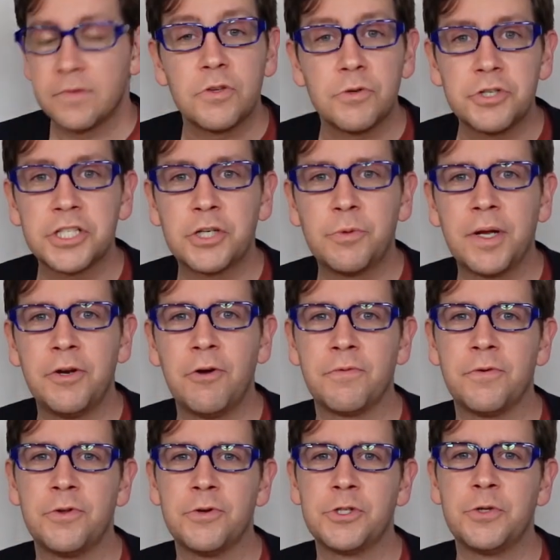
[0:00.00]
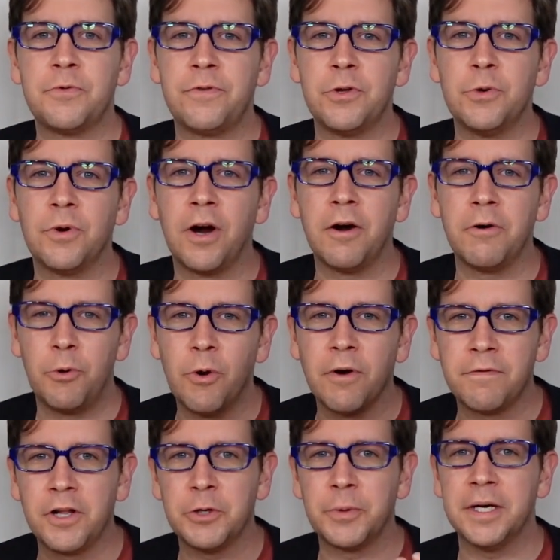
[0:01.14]
So just a quick note for those of you who are
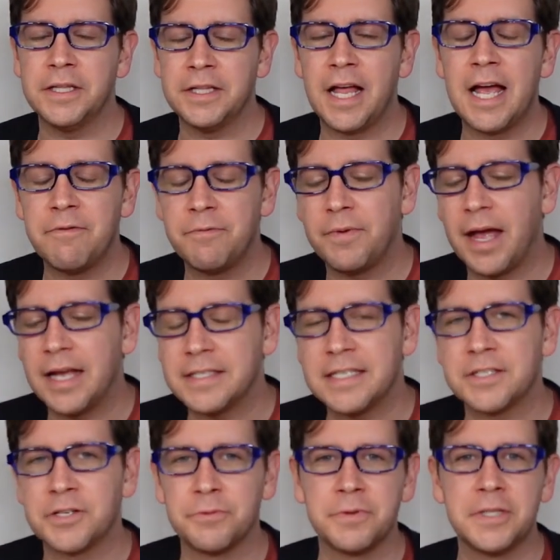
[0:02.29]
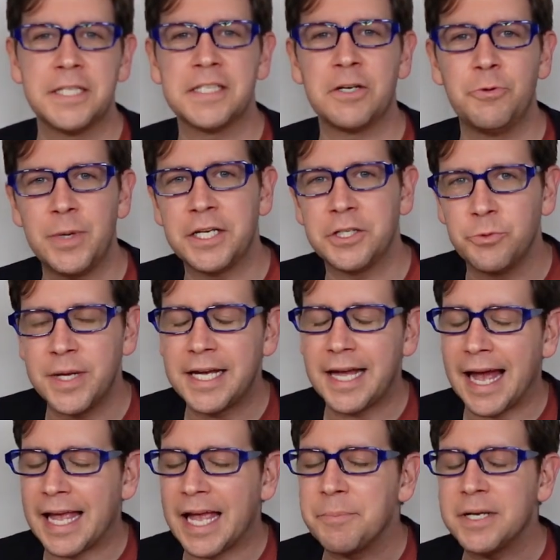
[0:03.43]
following on live, as these are releasing week to week,
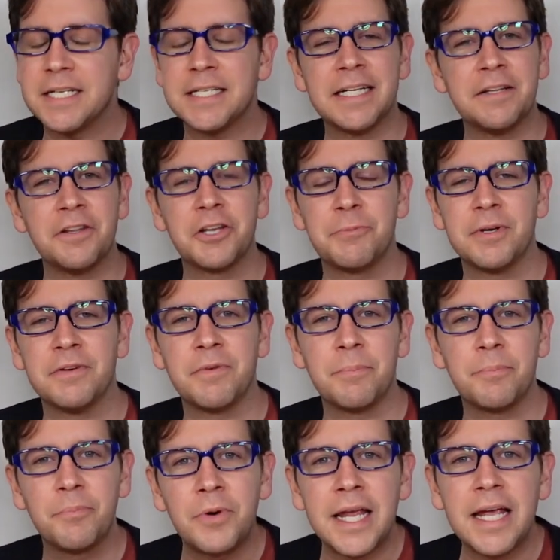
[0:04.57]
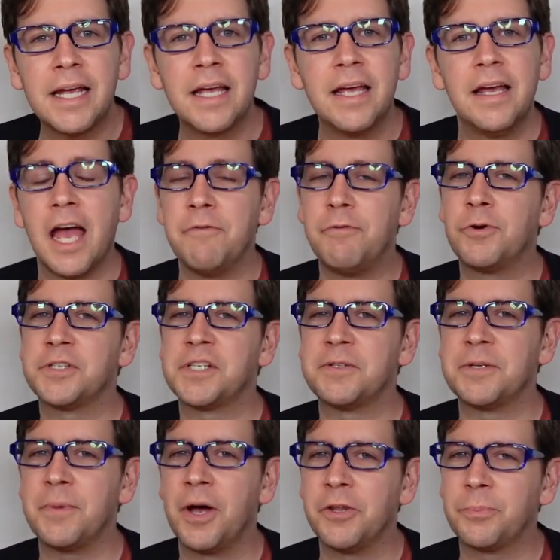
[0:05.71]
I am going to take a little bit of a break and focus on
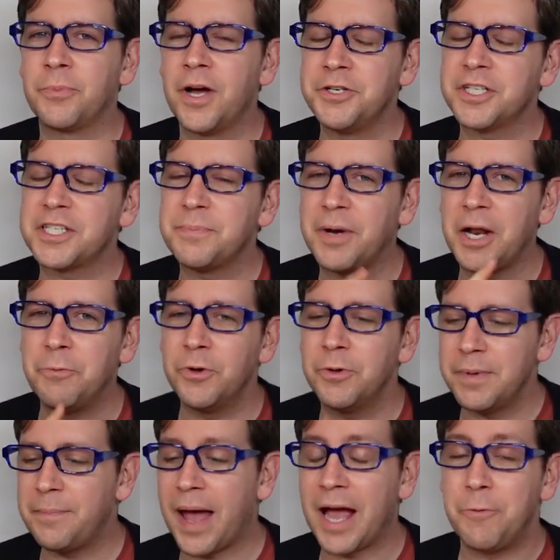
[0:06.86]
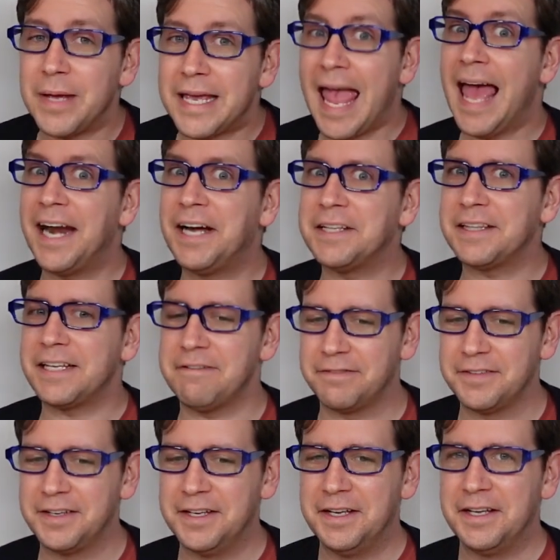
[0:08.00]
some other projects, but I will be back. We cannot leave
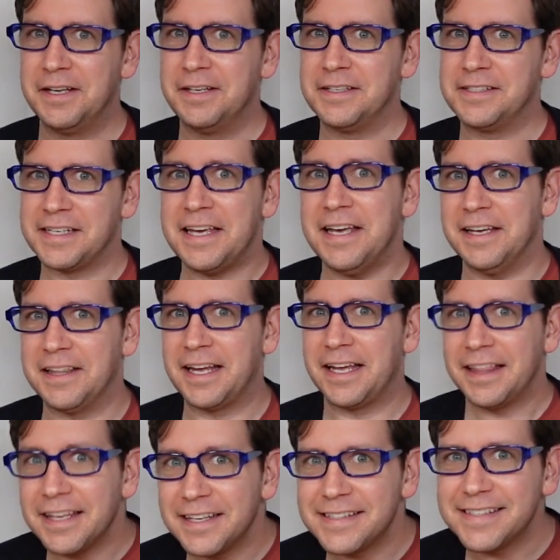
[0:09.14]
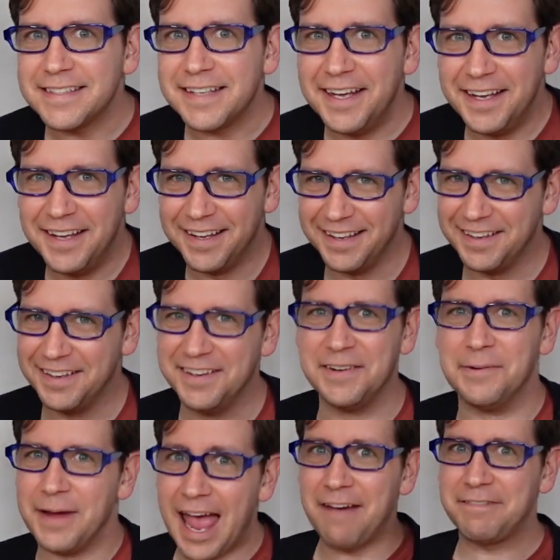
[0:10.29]
Zakia like this.
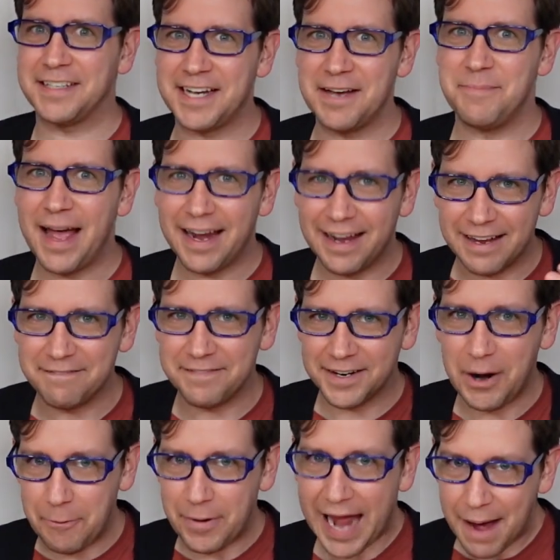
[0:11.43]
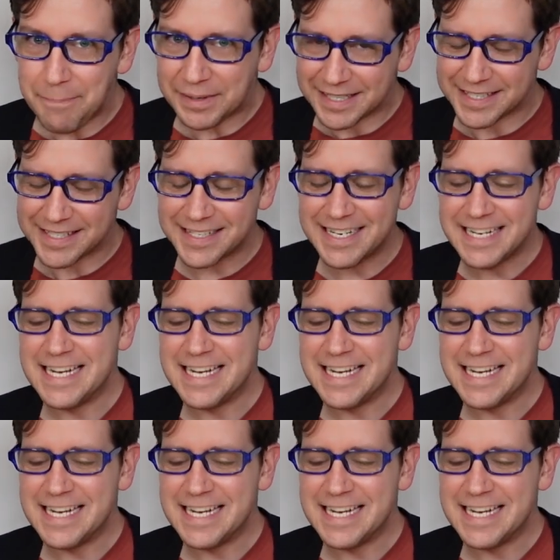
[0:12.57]
We have to come back and figure out what happens.